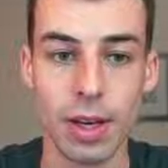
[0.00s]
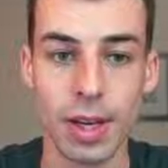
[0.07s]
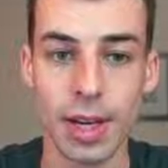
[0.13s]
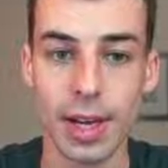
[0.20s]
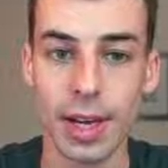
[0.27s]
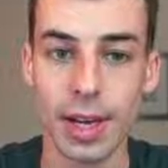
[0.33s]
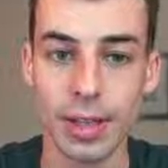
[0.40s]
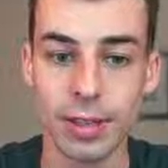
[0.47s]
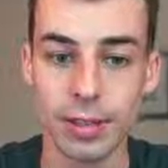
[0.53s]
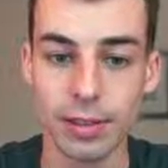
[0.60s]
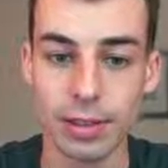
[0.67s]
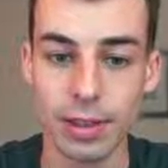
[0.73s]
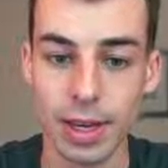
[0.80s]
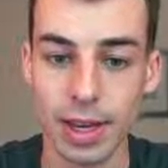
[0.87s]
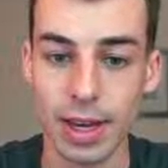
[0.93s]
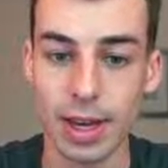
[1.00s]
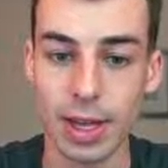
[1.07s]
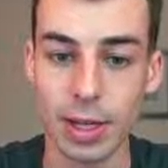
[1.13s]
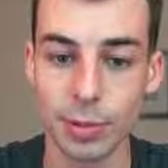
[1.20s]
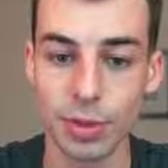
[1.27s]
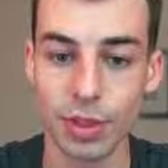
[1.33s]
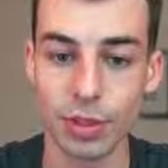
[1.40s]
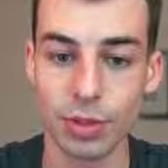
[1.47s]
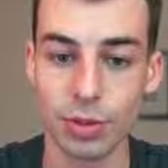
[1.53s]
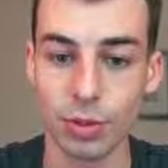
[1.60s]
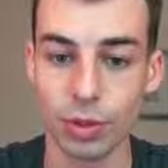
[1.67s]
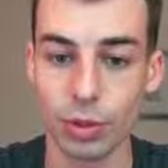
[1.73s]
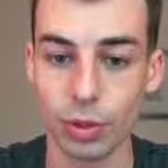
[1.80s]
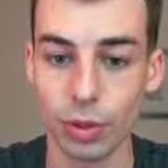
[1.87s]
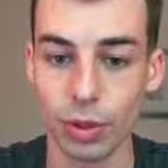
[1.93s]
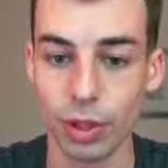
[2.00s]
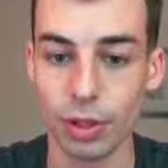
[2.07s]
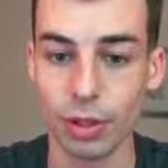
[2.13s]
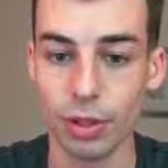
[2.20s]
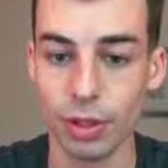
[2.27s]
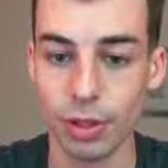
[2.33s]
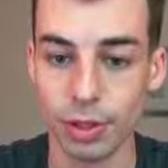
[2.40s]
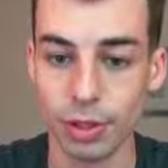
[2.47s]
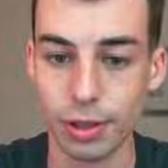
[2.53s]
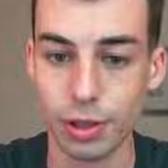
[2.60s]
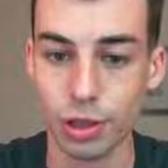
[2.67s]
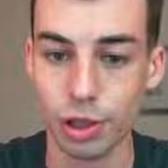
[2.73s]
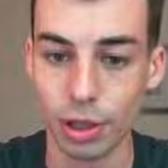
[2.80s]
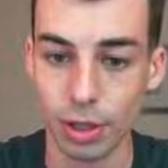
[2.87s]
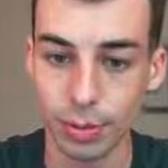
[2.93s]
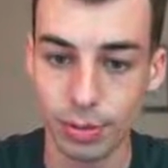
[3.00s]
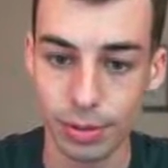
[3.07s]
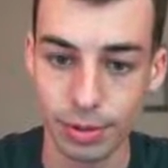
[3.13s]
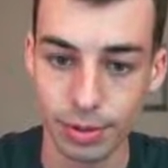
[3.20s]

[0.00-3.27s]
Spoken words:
at I plus required jump